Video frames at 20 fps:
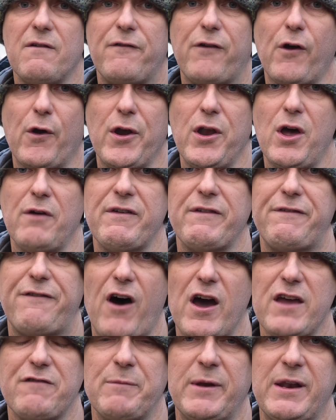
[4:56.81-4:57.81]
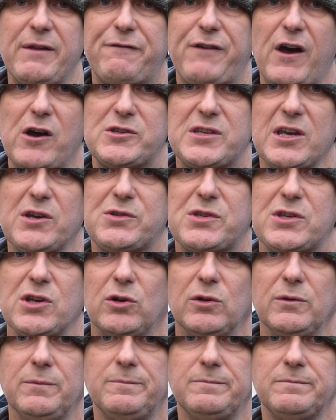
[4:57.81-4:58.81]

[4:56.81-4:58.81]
for another 5-minute photo school.